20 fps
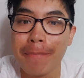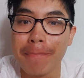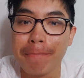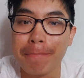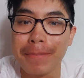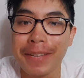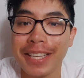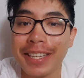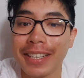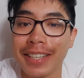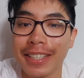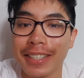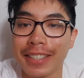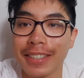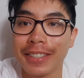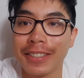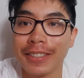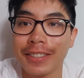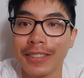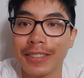
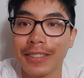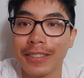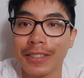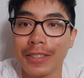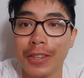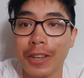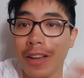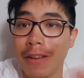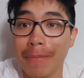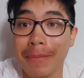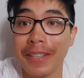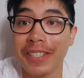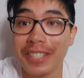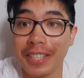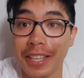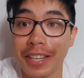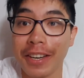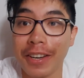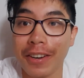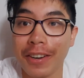because you have been
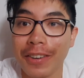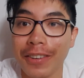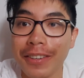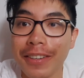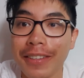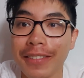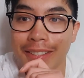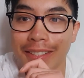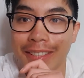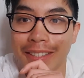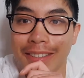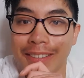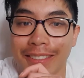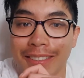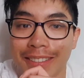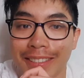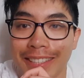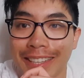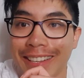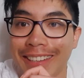cheated on.
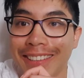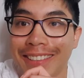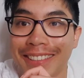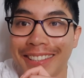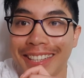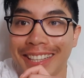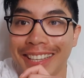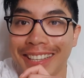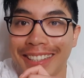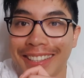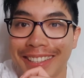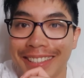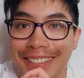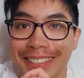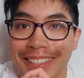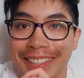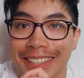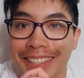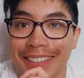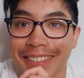Second thing is
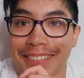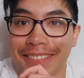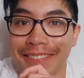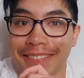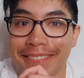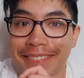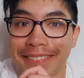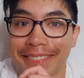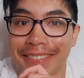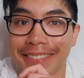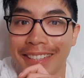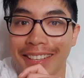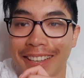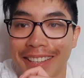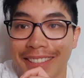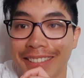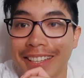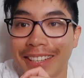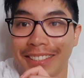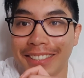that
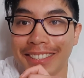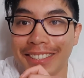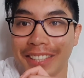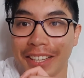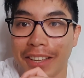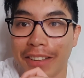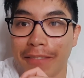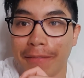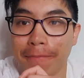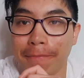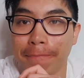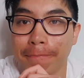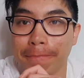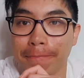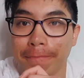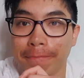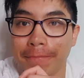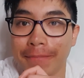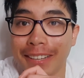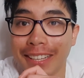it does sting.
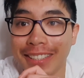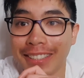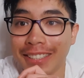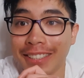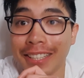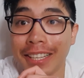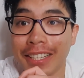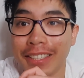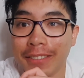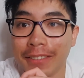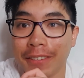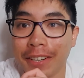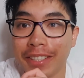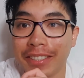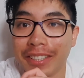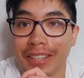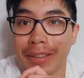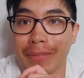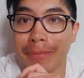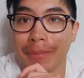It stings very
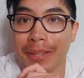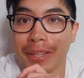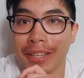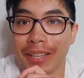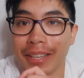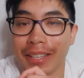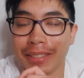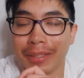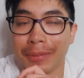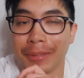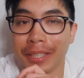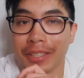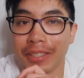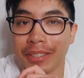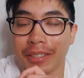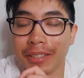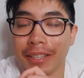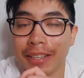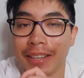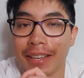deeply,
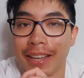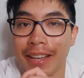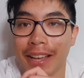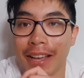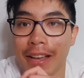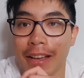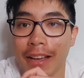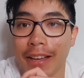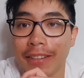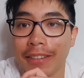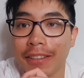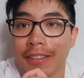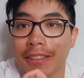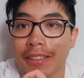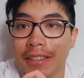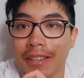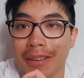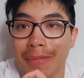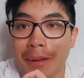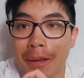especially. Another
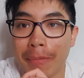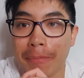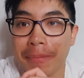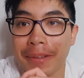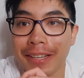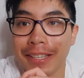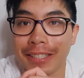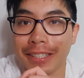thing about me is